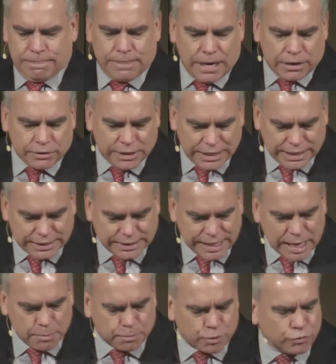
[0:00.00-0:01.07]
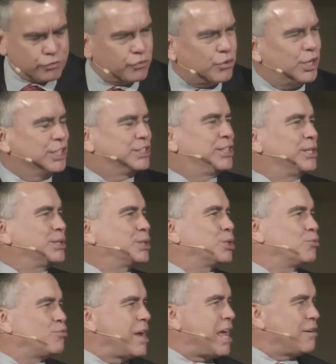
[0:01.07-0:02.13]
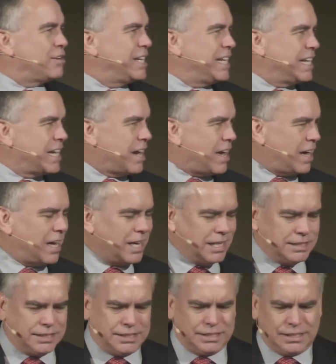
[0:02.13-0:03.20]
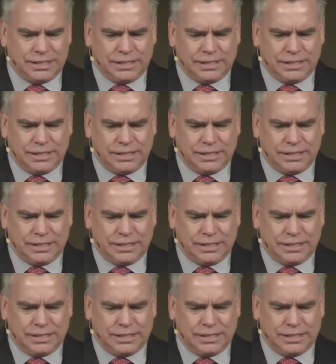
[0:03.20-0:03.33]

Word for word: They're the example for us, they're surrounding us.